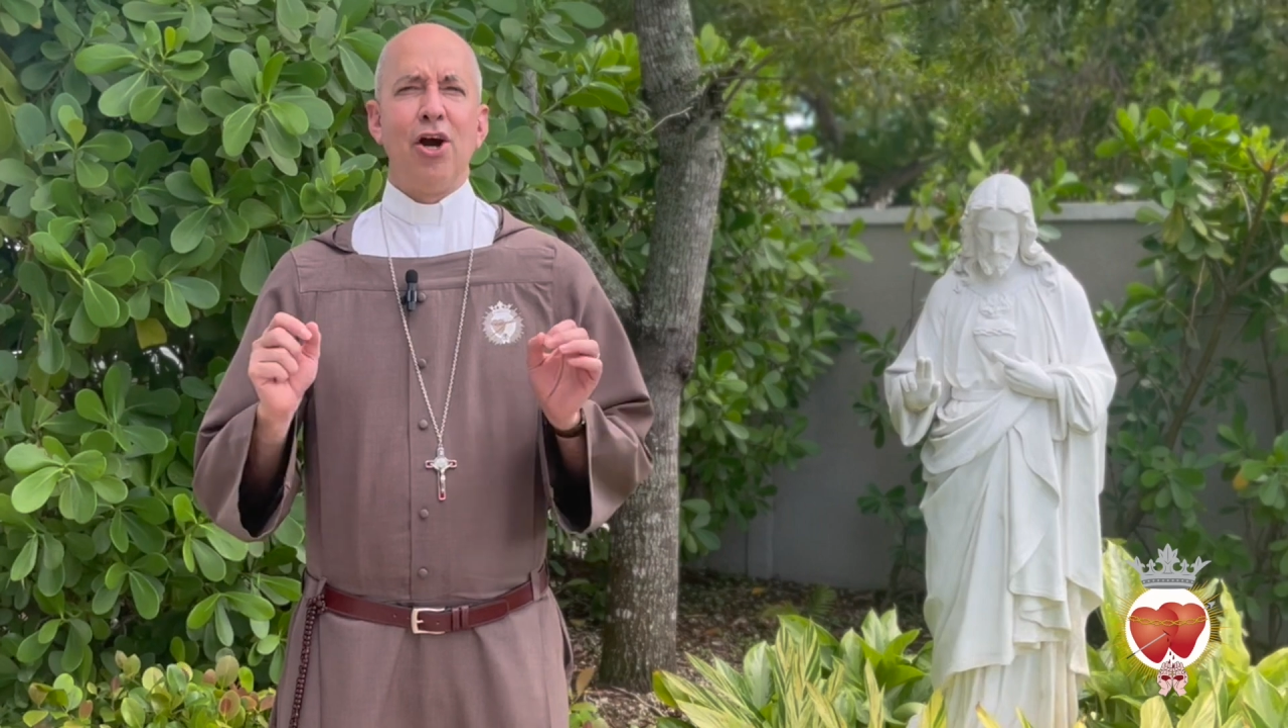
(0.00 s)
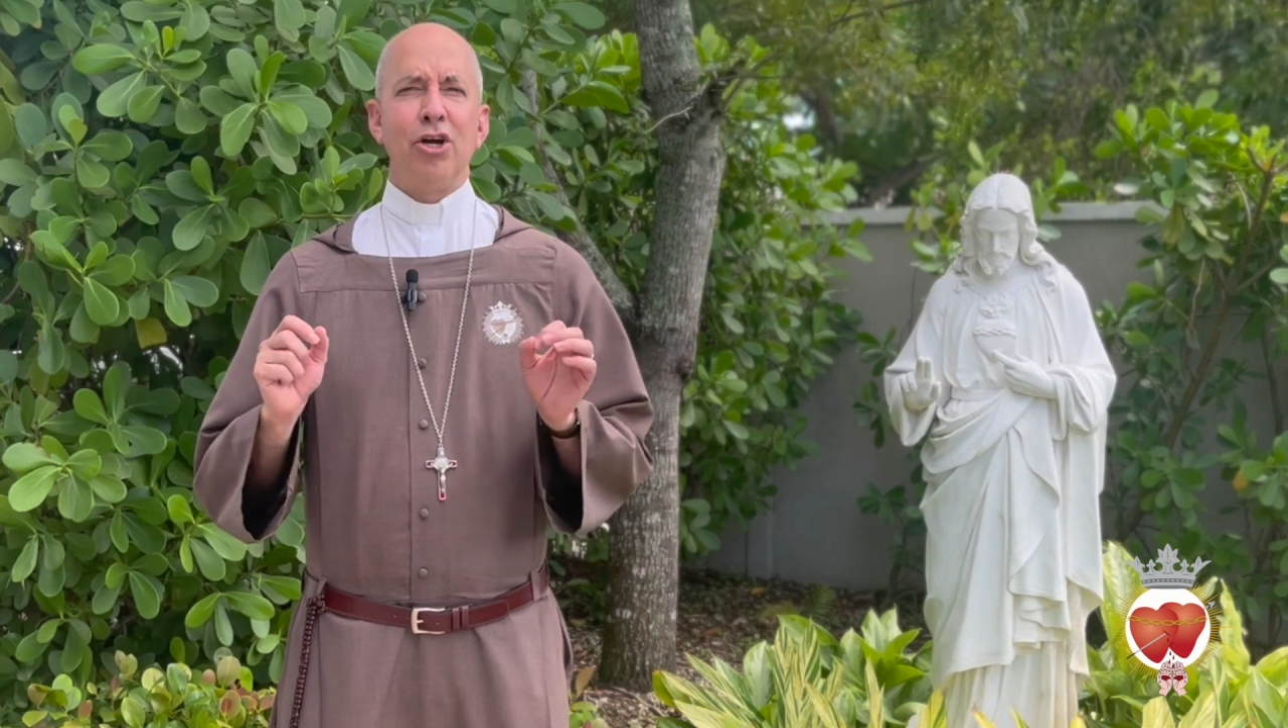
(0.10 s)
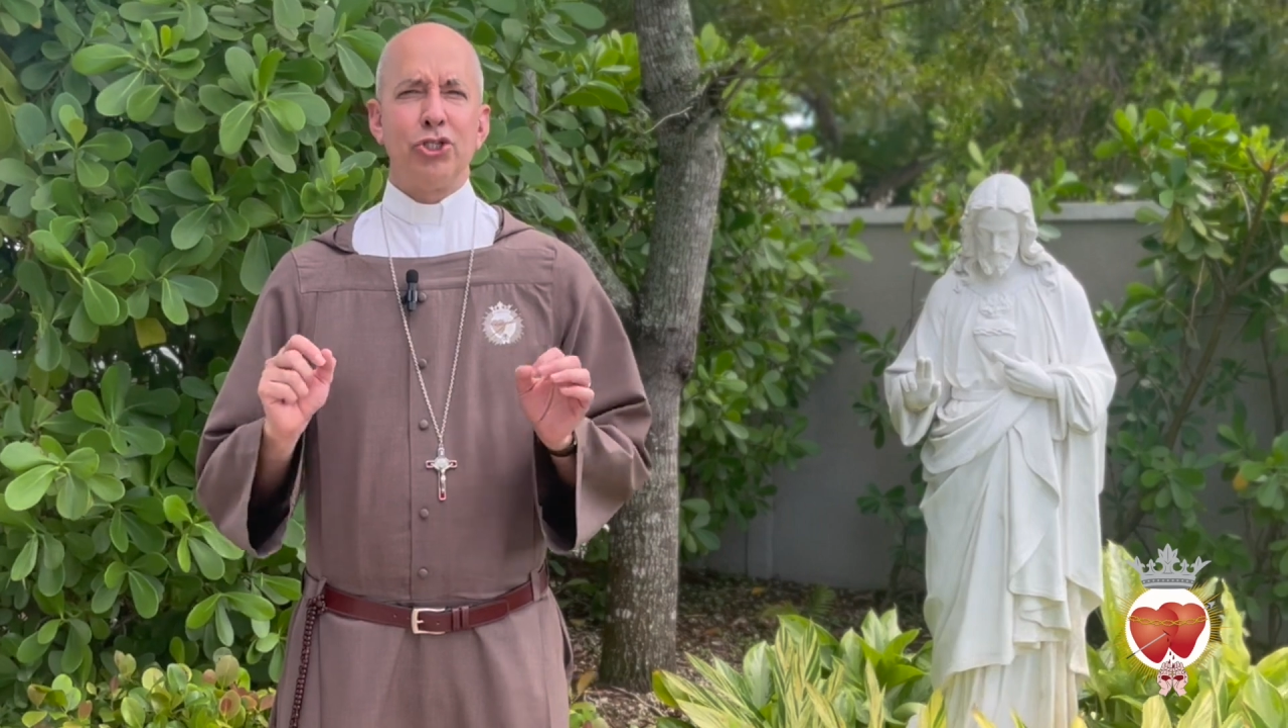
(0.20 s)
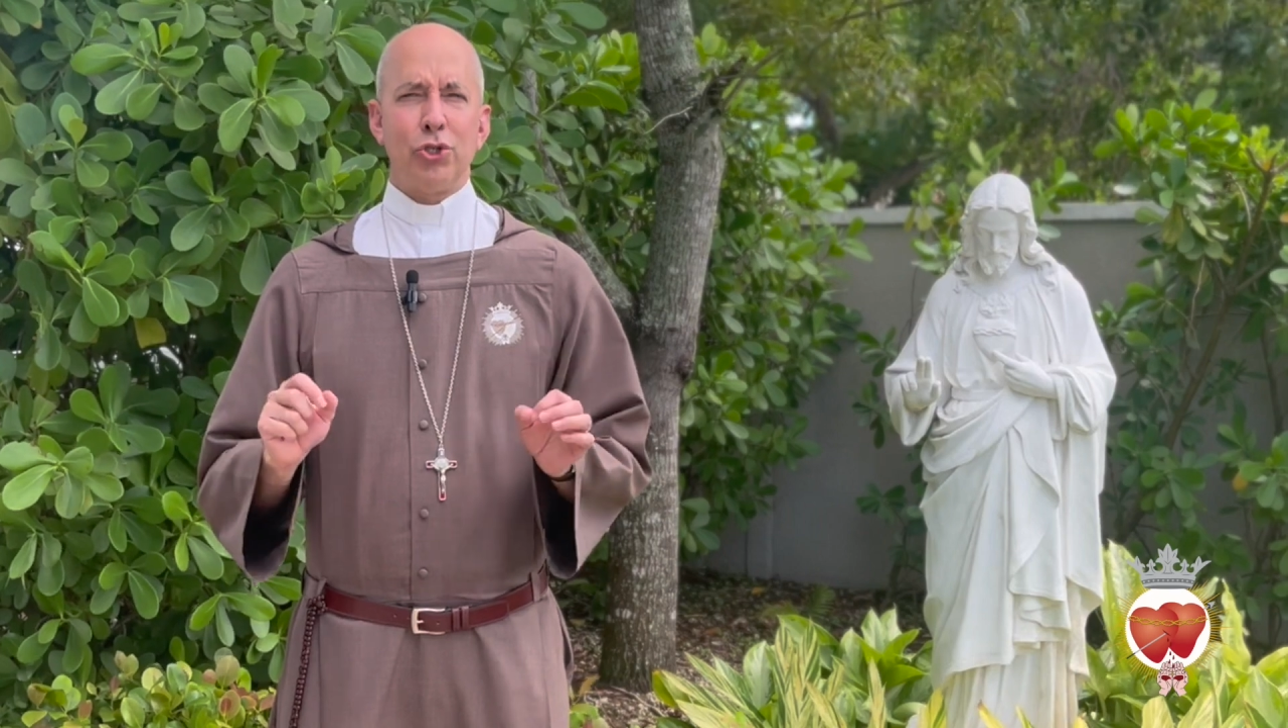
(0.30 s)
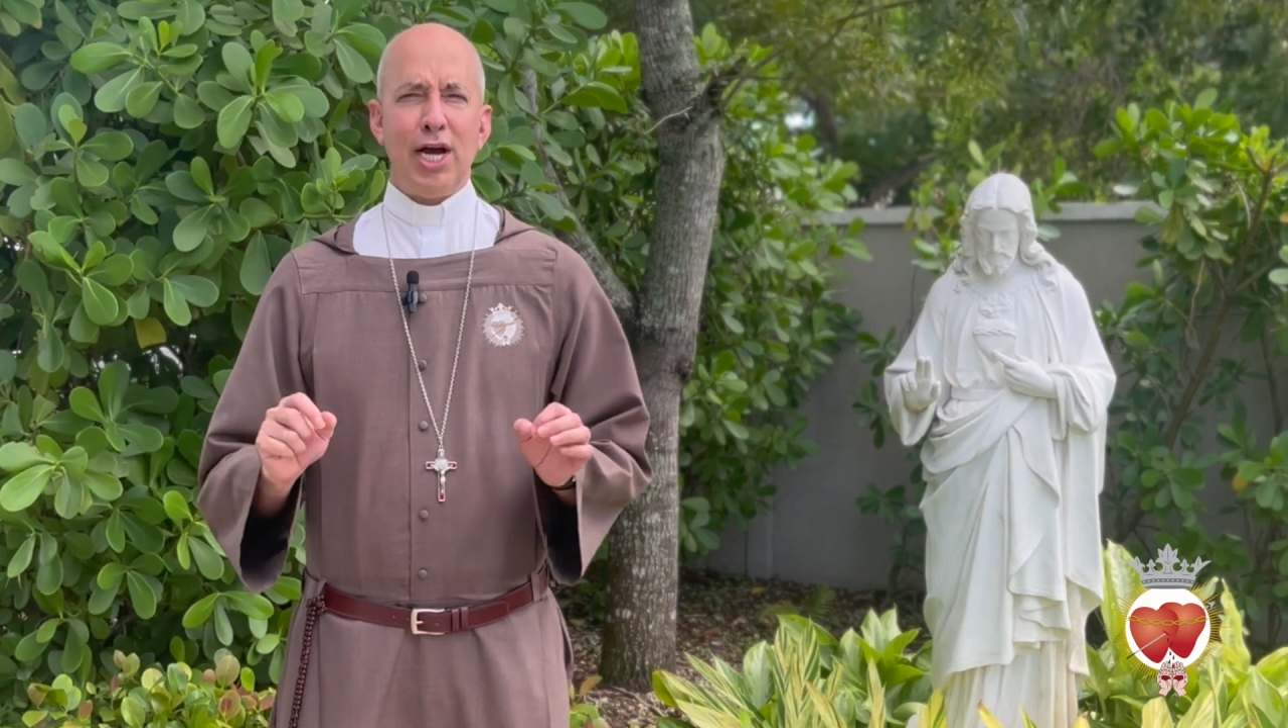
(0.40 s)

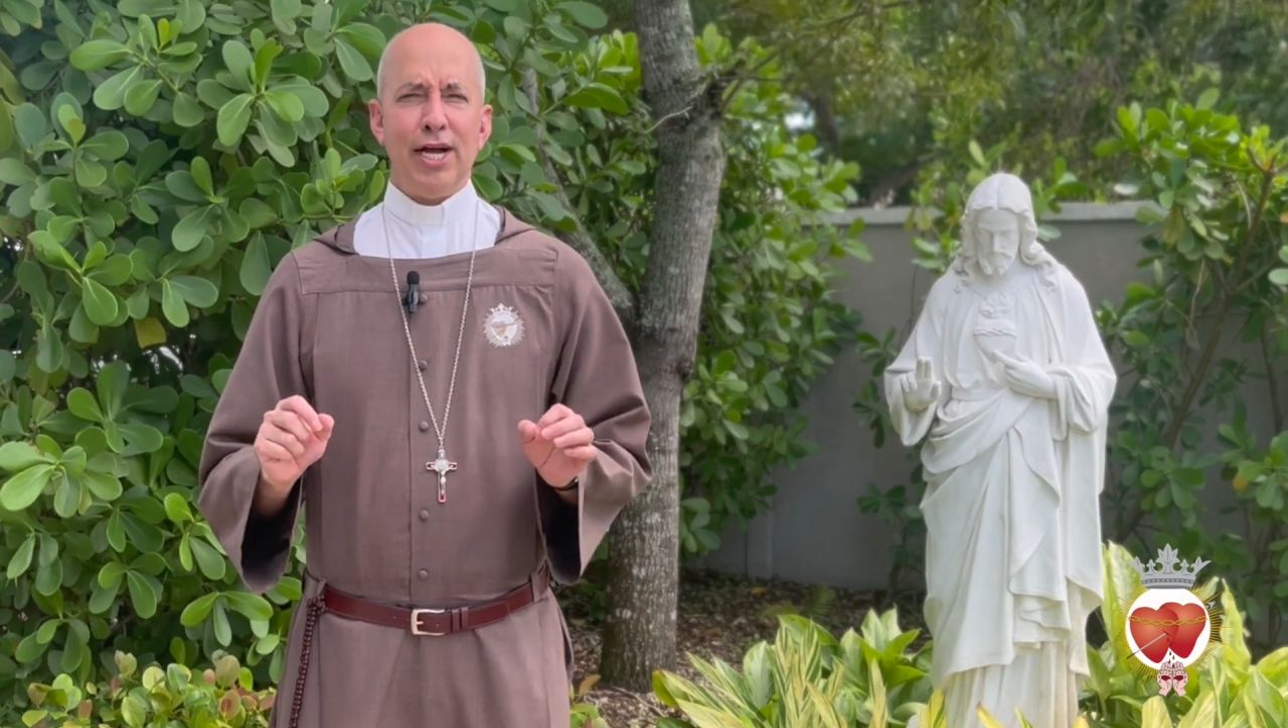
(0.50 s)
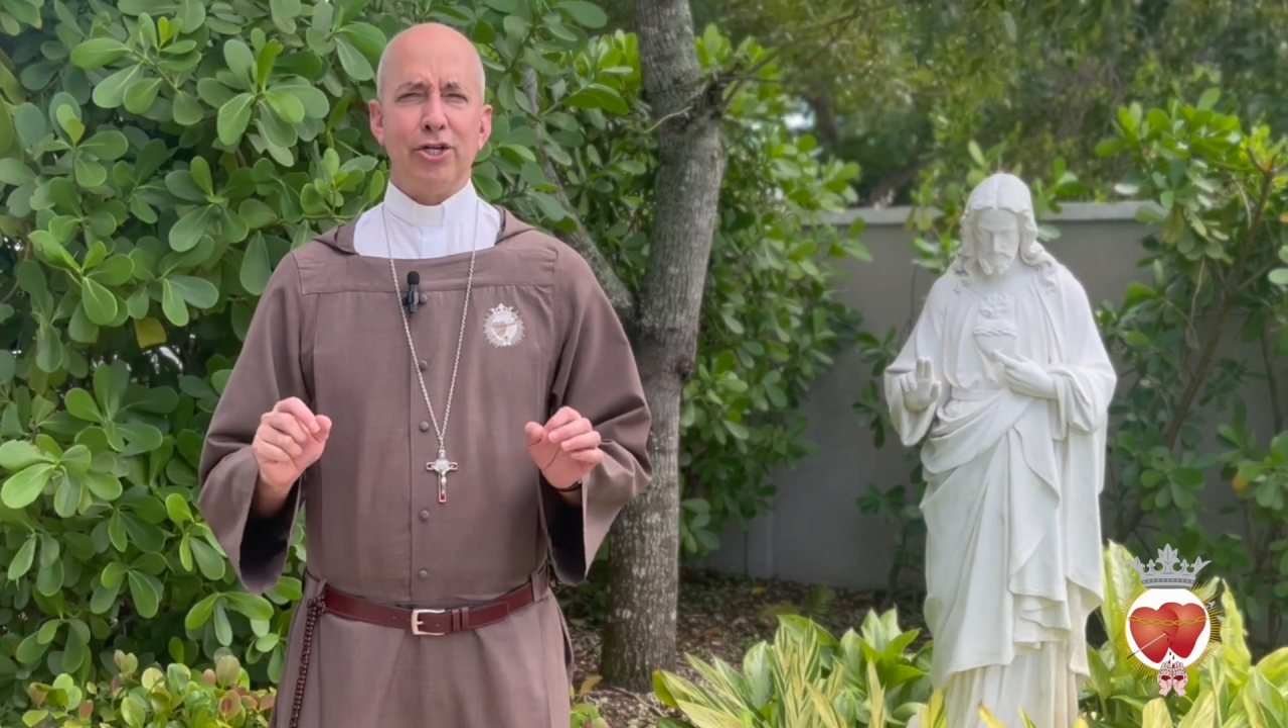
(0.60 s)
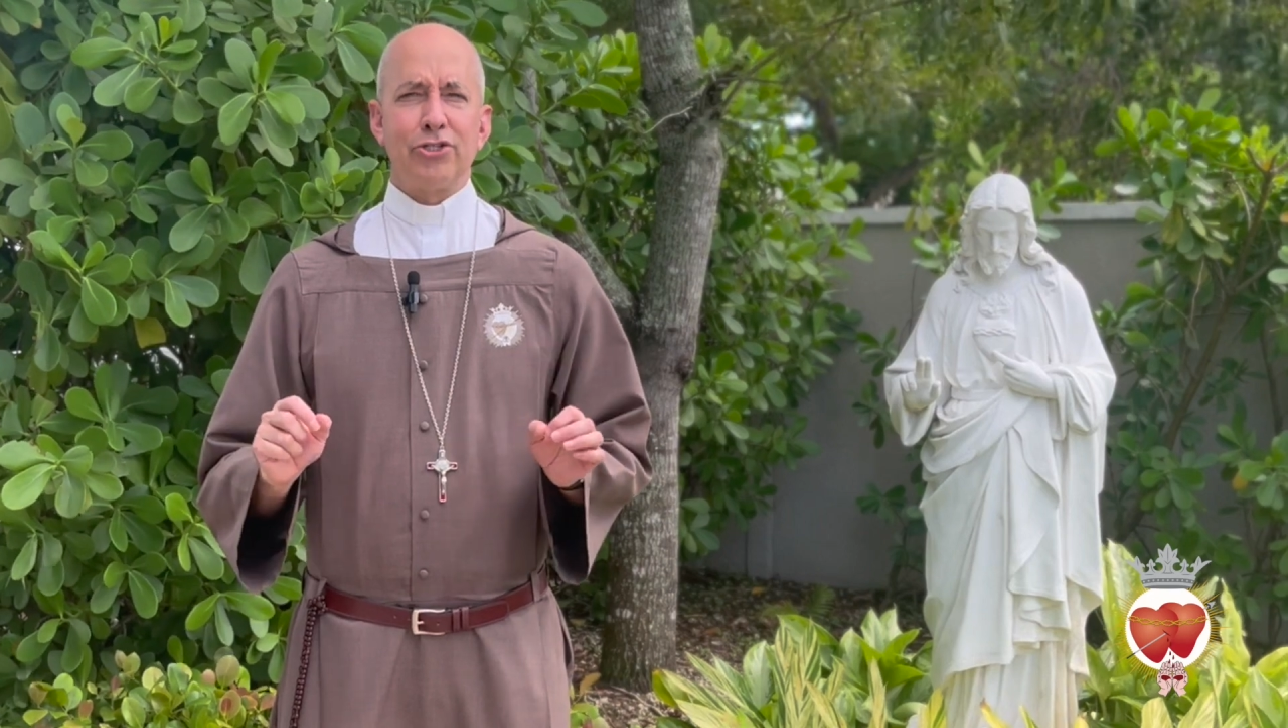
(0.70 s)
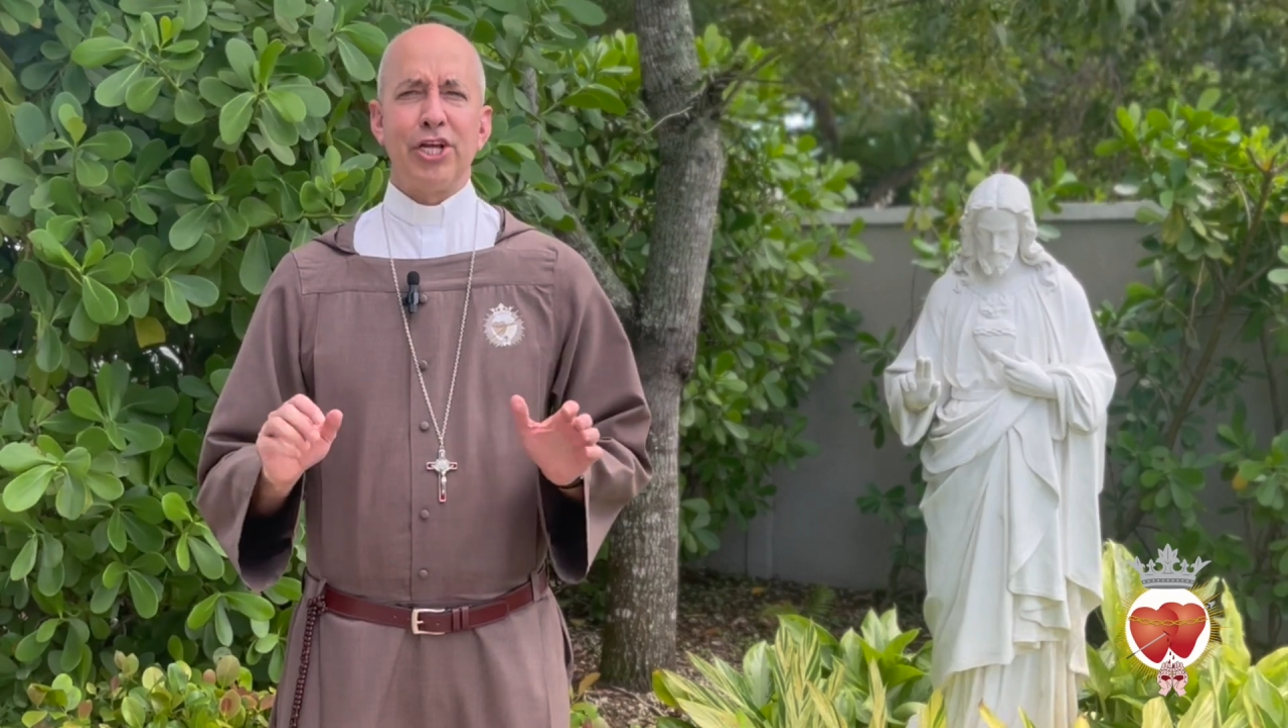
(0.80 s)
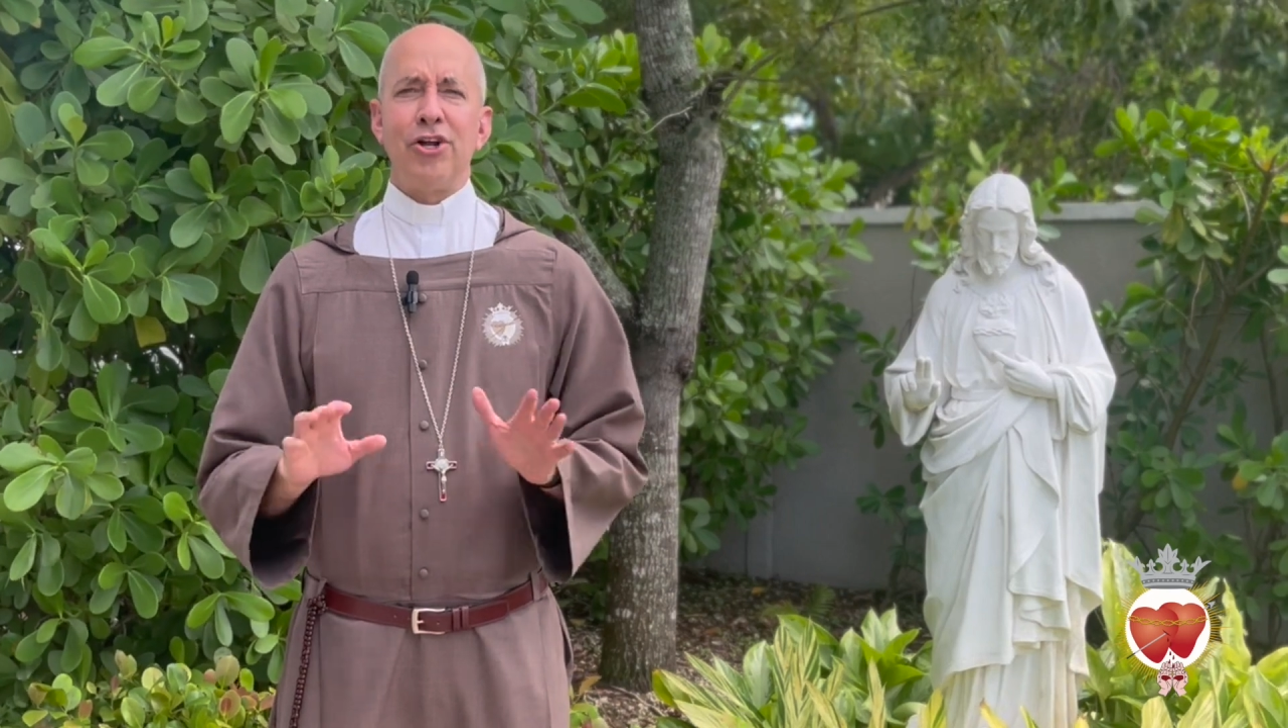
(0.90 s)
our trials,